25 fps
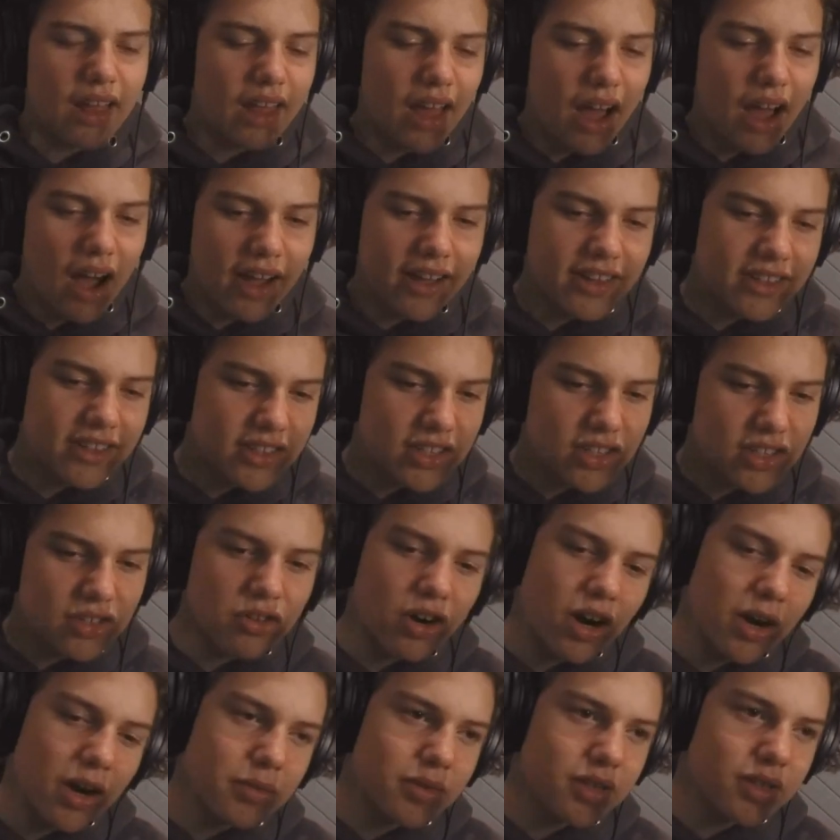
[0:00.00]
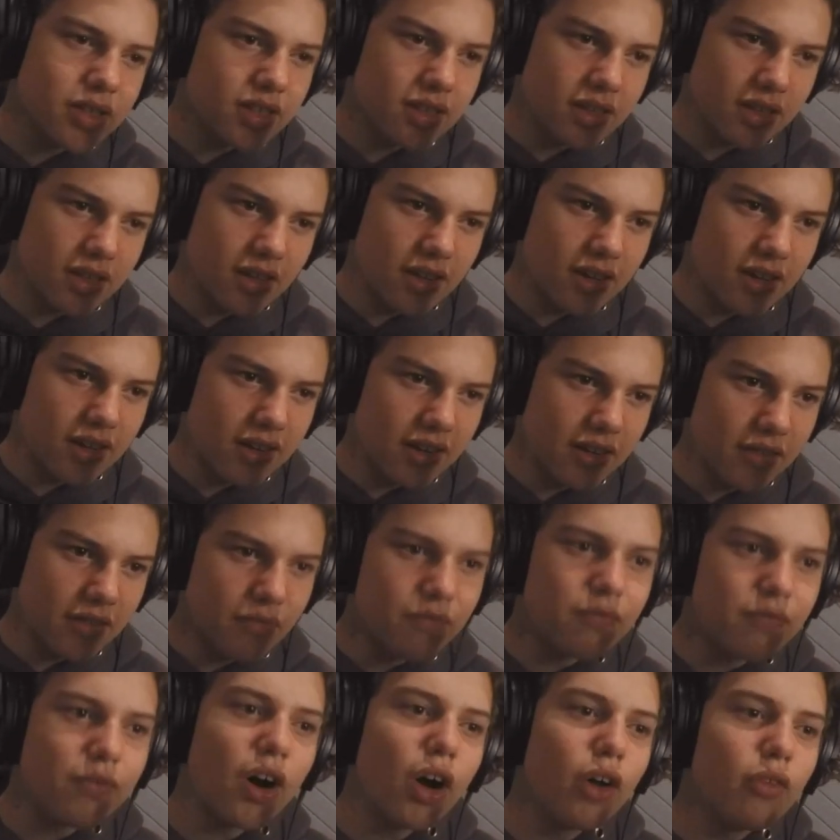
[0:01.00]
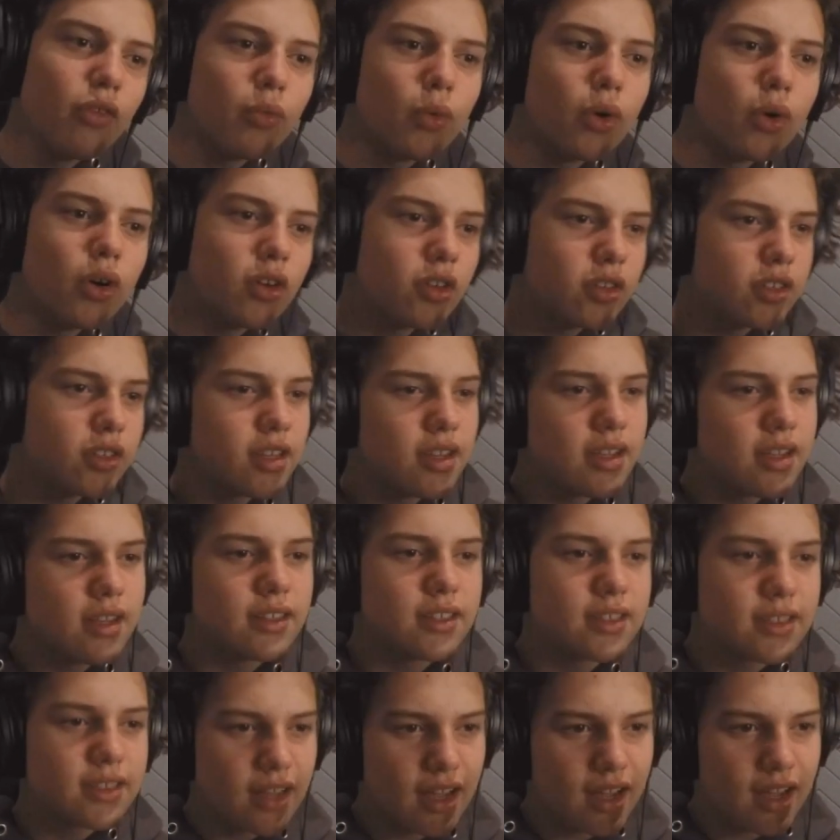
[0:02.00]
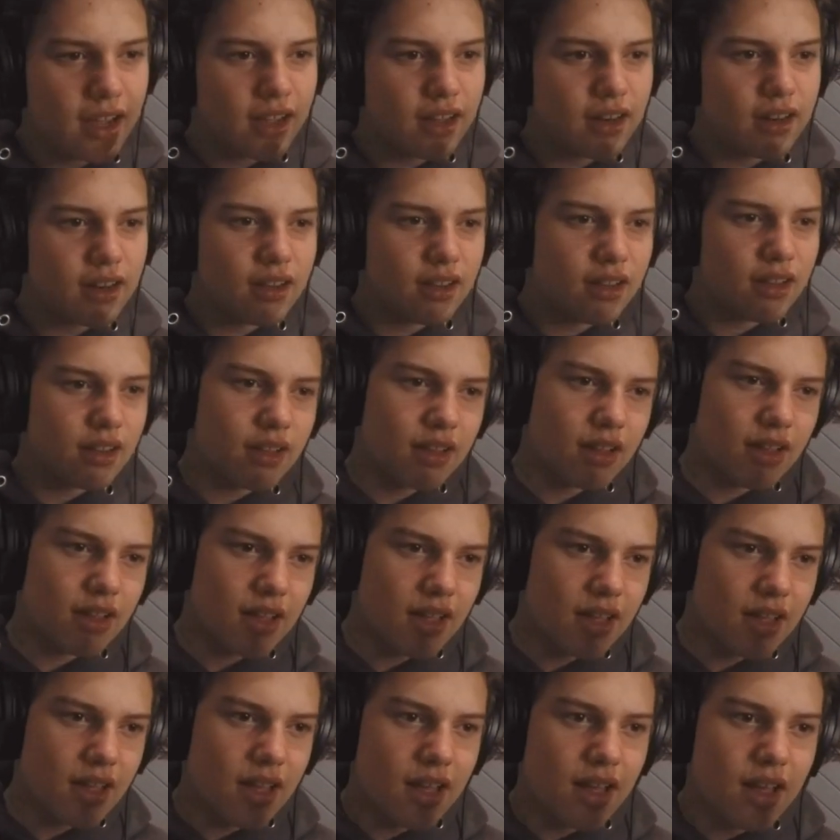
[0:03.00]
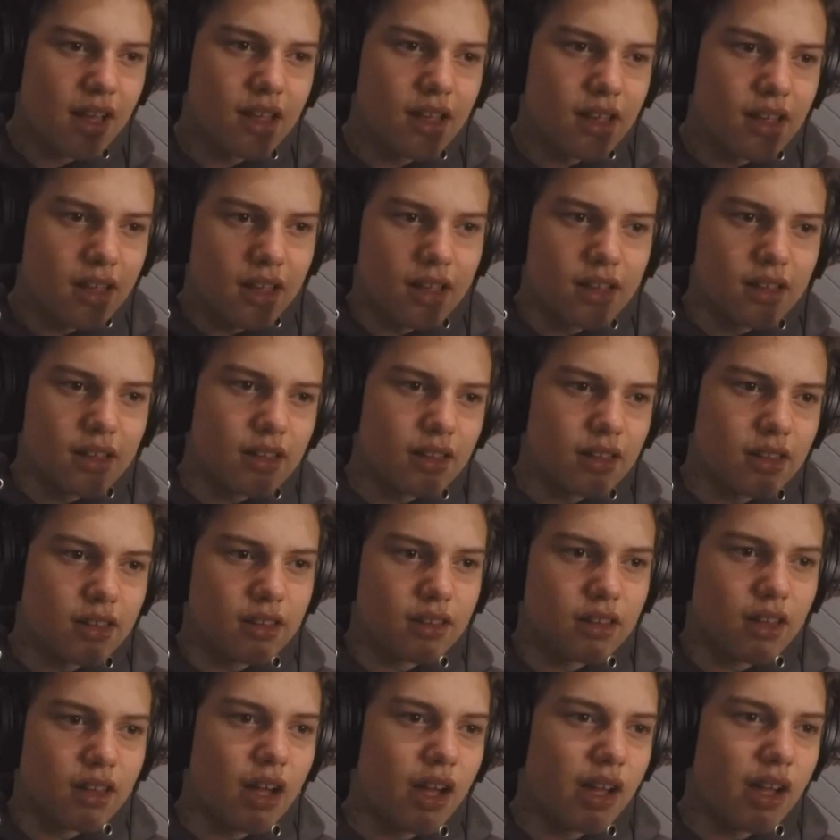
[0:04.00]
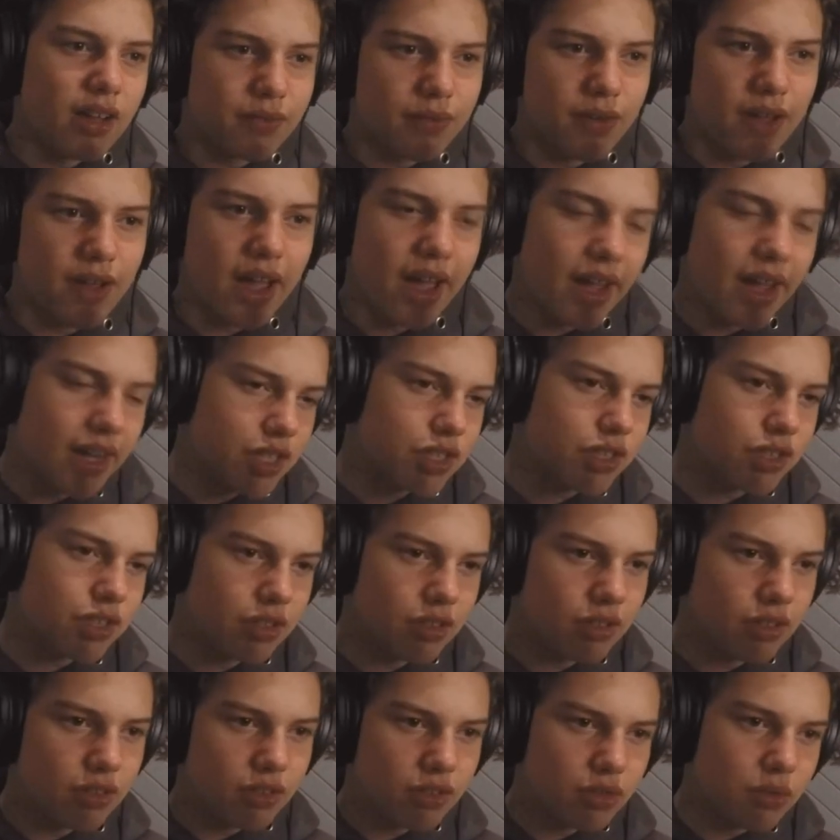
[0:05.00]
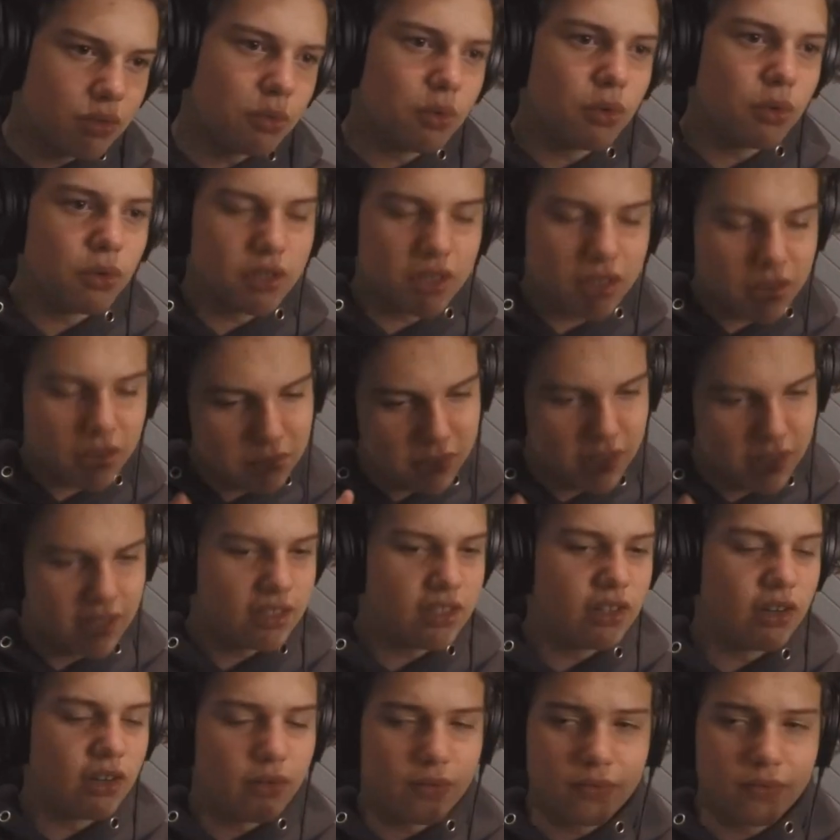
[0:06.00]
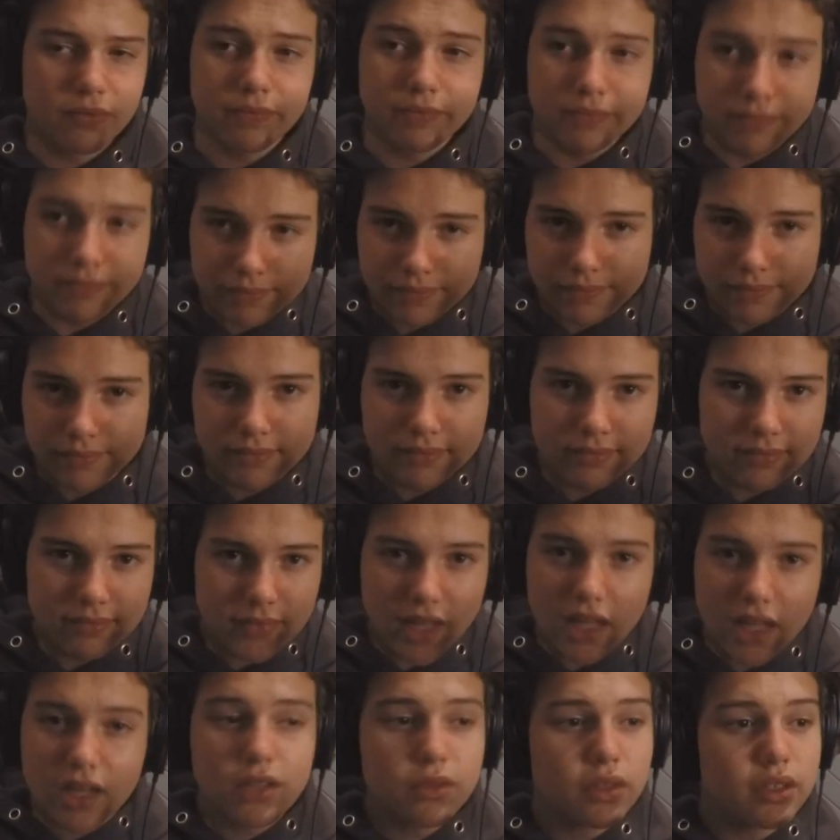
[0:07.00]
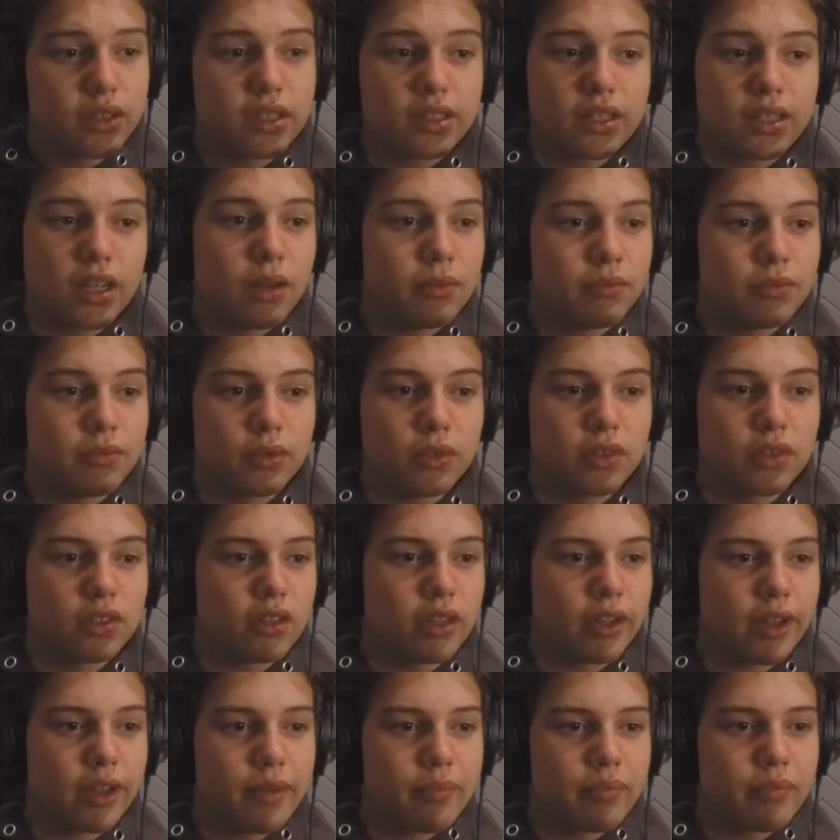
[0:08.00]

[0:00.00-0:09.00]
I described it in 5 words: sad, life, hatred towards myself. That is what this album feels like.